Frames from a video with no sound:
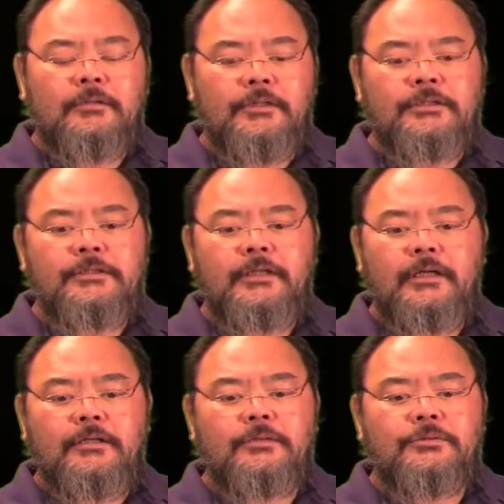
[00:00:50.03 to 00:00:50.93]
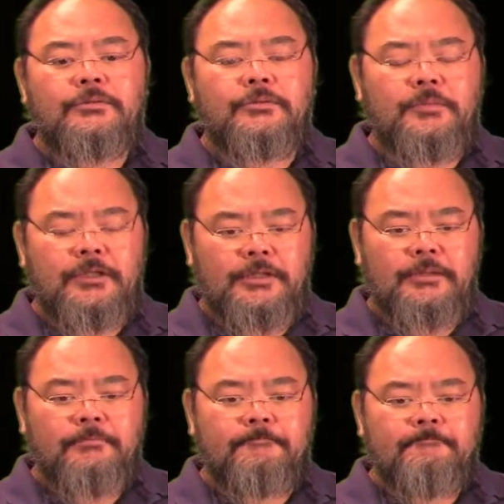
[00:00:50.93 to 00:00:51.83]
greater than equals to B